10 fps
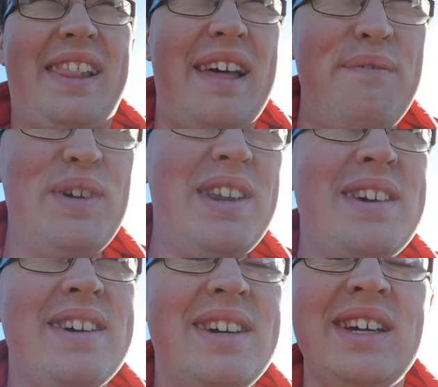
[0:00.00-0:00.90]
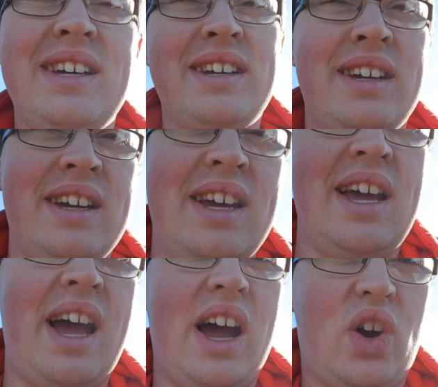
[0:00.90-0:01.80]
eleven.
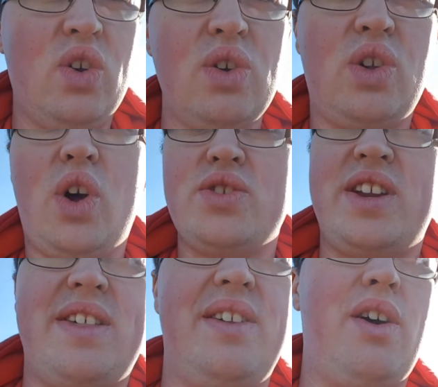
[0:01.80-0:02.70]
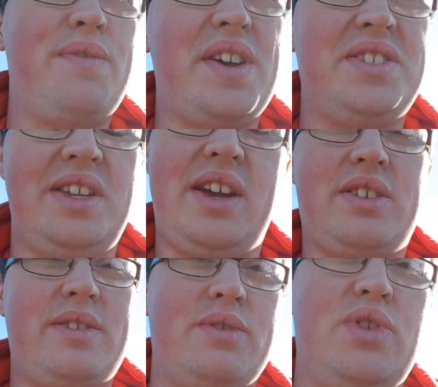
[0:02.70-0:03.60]
I couldn't close anything off yesterday
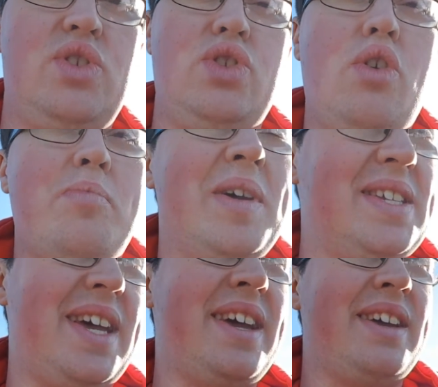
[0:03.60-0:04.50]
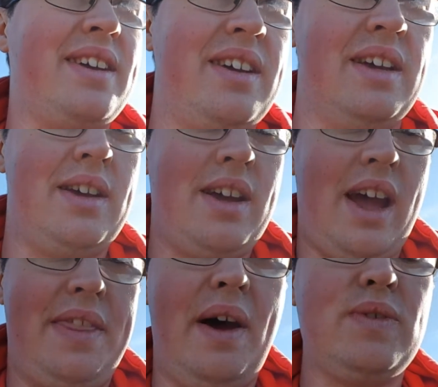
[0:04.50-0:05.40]
because it was just so busy,
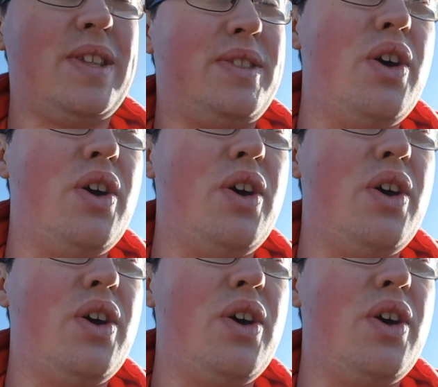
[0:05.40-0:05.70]
and that was a